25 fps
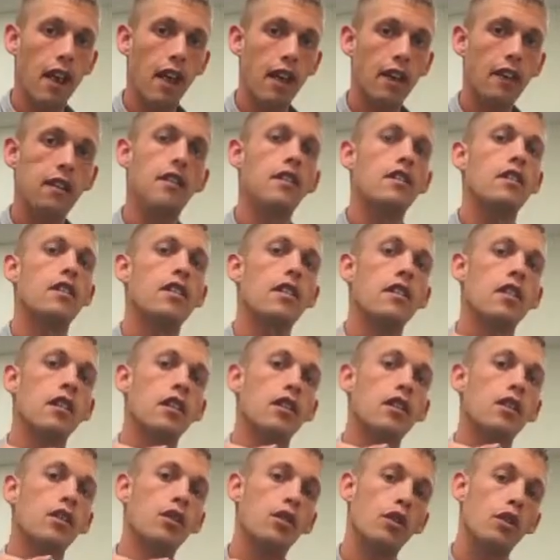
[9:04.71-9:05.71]
in the light,
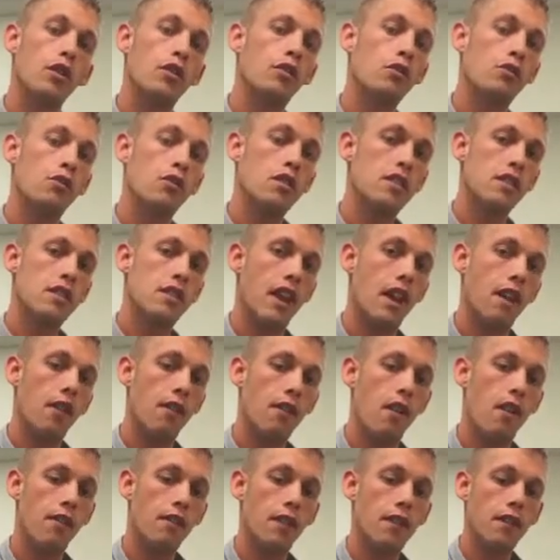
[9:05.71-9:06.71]
look through the
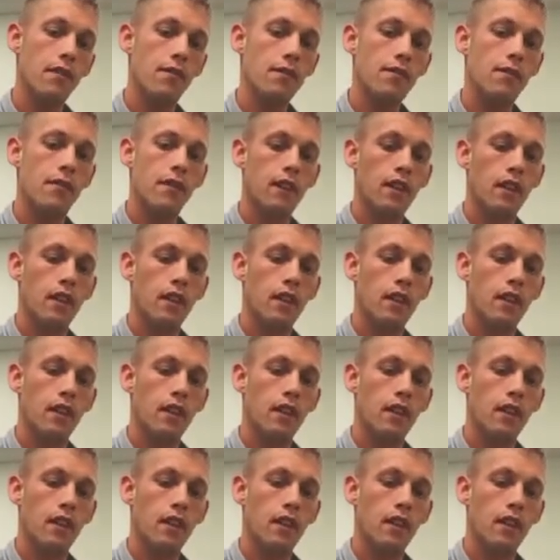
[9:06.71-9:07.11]
center of it.